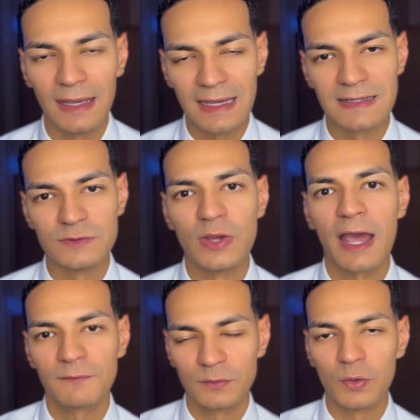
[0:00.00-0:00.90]
and you
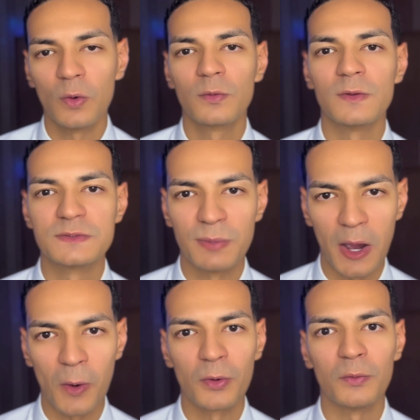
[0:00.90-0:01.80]
have to go through this
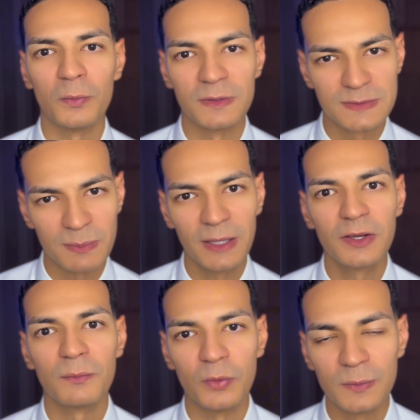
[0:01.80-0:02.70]
powder room, this
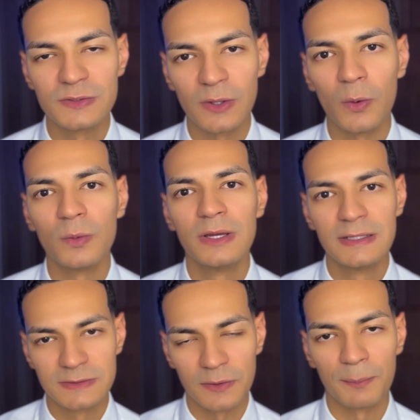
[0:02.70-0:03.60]
makeup room to go
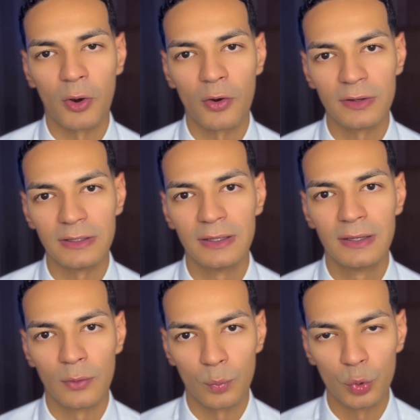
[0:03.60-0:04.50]
to the party
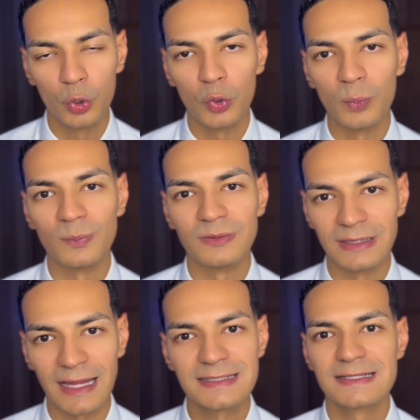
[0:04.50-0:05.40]
room.
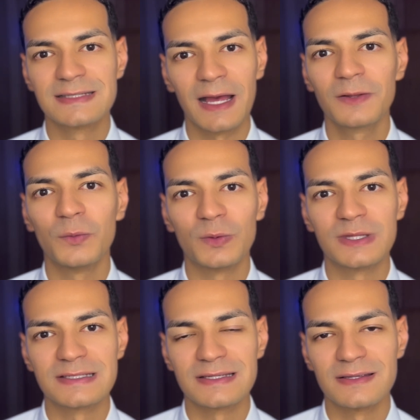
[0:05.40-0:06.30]
That's exactly what
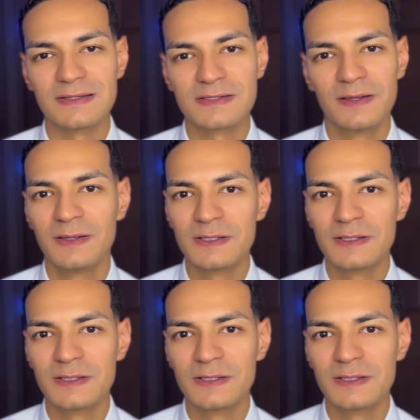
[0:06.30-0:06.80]
this is.